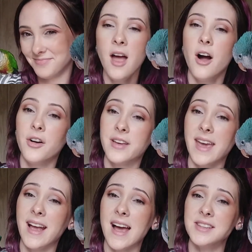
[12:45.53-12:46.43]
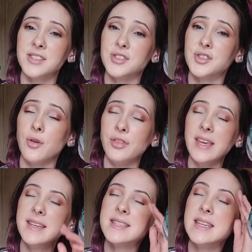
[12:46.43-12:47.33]
Okay guys, so
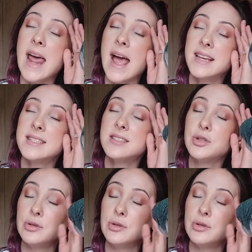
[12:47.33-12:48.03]
these next